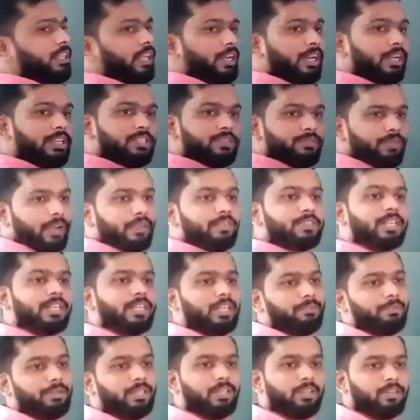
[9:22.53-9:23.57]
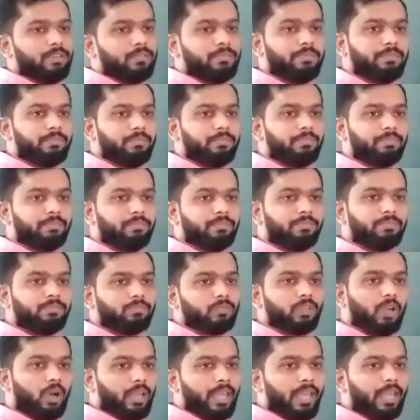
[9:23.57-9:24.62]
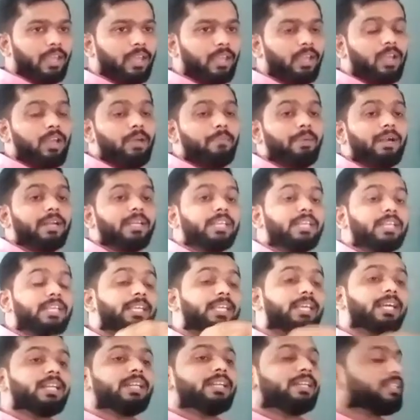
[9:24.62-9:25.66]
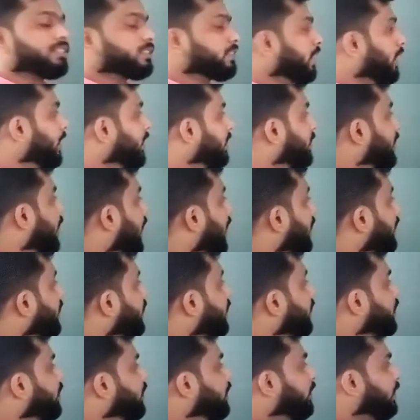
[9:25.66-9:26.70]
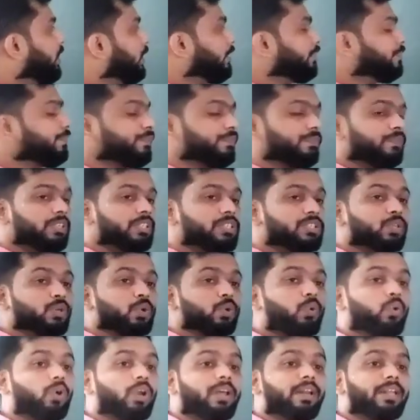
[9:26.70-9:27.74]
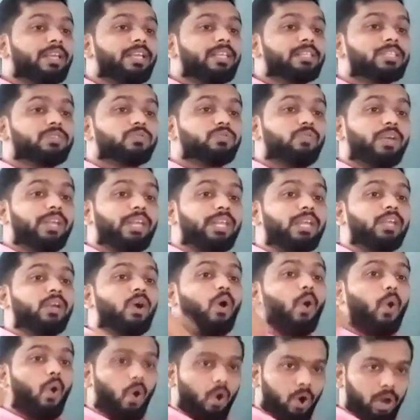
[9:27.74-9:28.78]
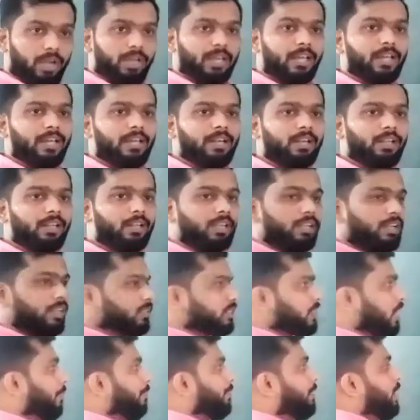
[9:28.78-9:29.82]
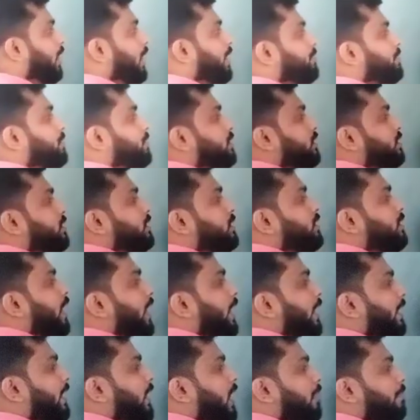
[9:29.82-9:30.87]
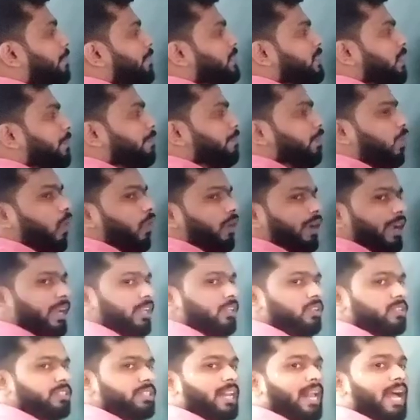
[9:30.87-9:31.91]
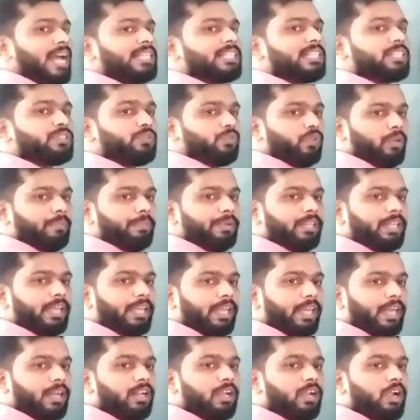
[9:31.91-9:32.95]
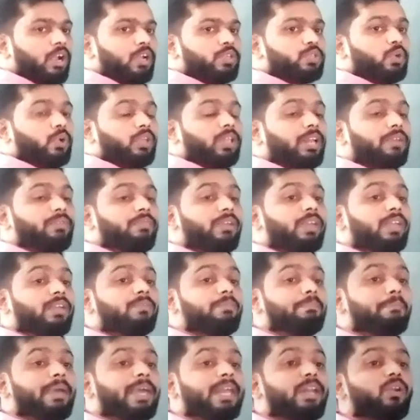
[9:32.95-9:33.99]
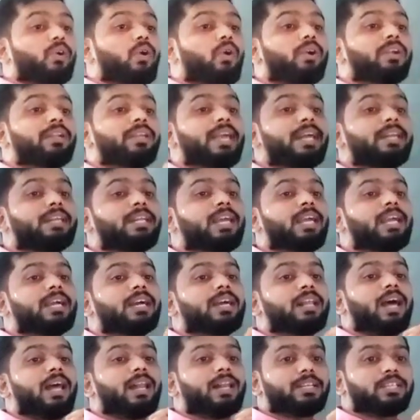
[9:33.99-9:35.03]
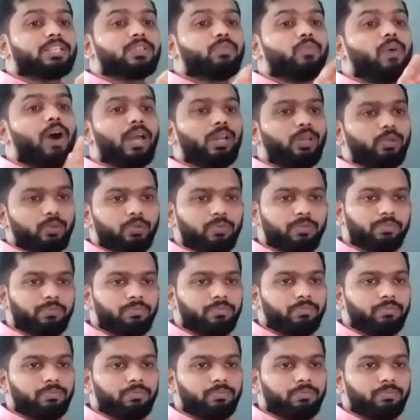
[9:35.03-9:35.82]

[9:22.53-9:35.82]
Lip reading: that it's 5 centimeter. Okay, but here it is telling that if this ruler is very older, sometimes there can be some blockage or scratches will be there, so that we may not get a correct value.